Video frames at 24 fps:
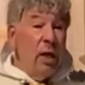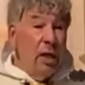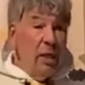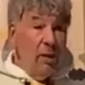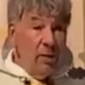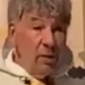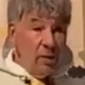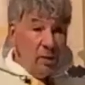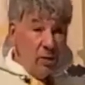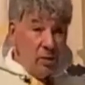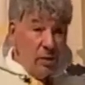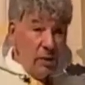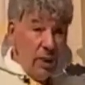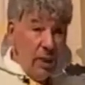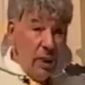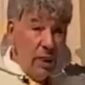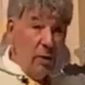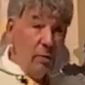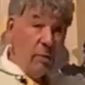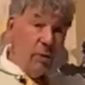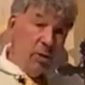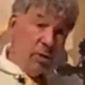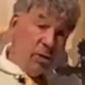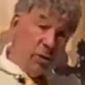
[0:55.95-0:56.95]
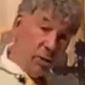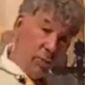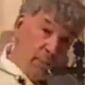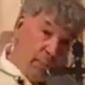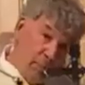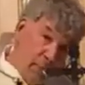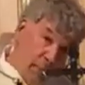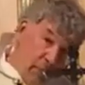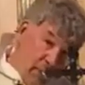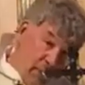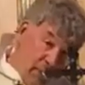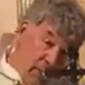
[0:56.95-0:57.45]
He was ordained bishop
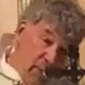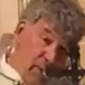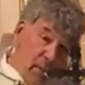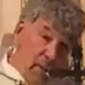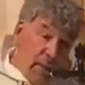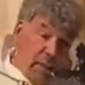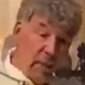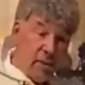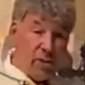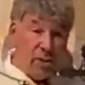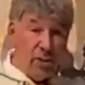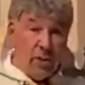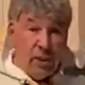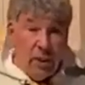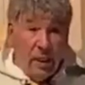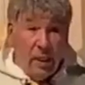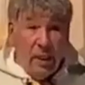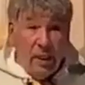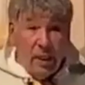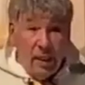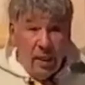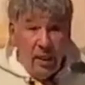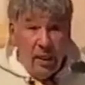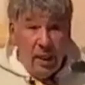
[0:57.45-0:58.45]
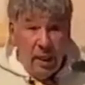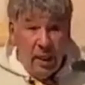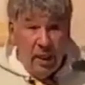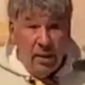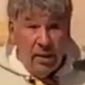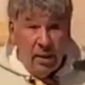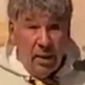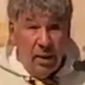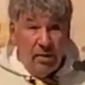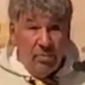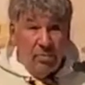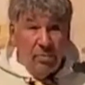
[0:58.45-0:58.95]
yesterday,
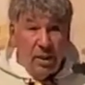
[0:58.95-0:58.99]
and uh,